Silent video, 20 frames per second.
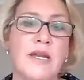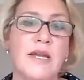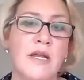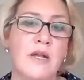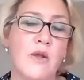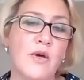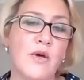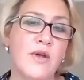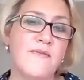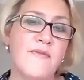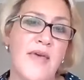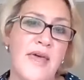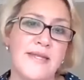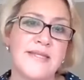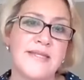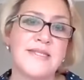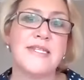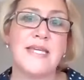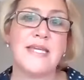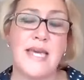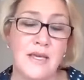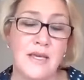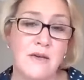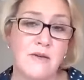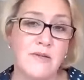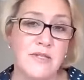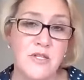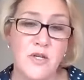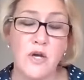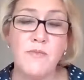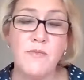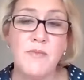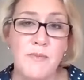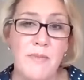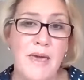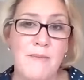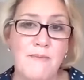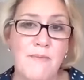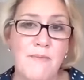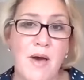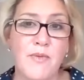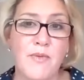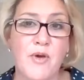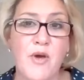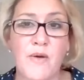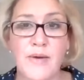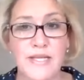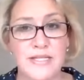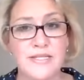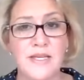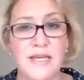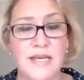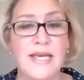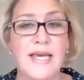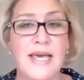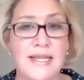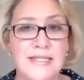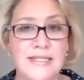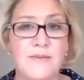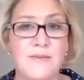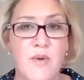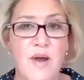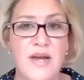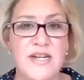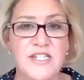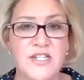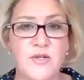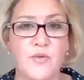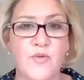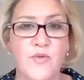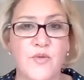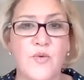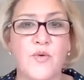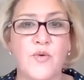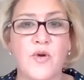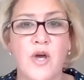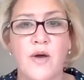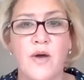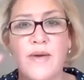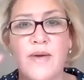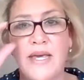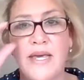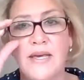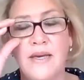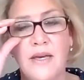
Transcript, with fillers: and a lot of that is to get your dopamine pump going so you can get some rational thought going.